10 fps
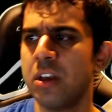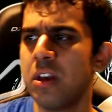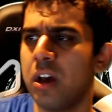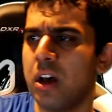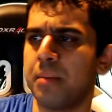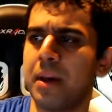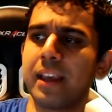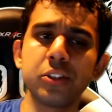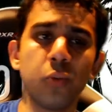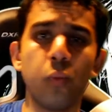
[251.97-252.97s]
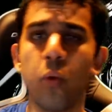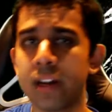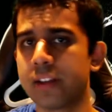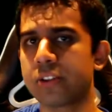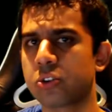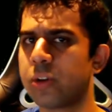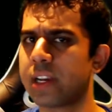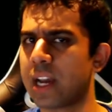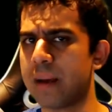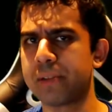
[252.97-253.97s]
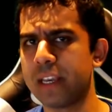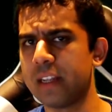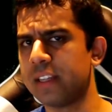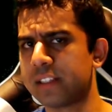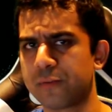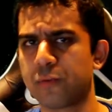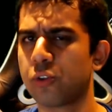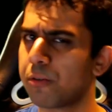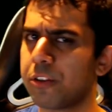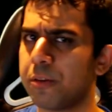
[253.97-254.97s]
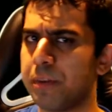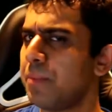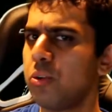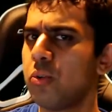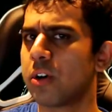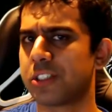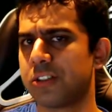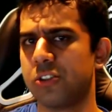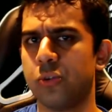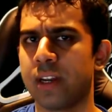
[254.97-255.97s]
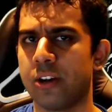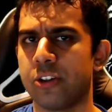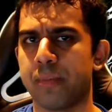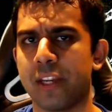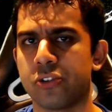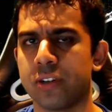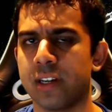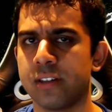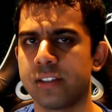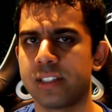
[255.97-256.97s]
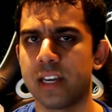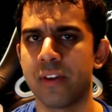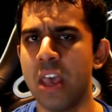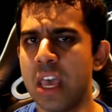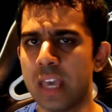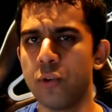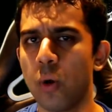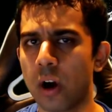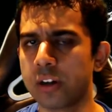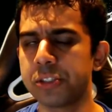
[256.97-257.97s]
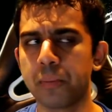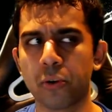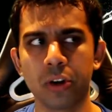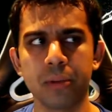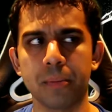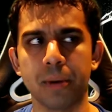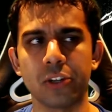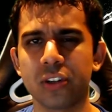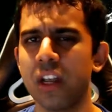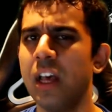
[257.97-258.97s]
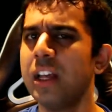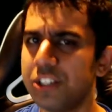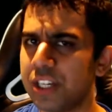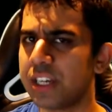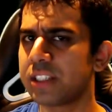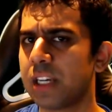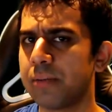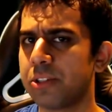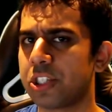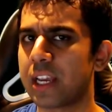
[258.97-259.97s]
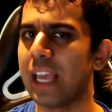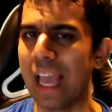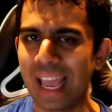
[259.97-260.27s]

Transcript: Um, I guess one other quick update is for the people who are doing all the Patreon stuff. If you are supporting me on Patreon, just double check.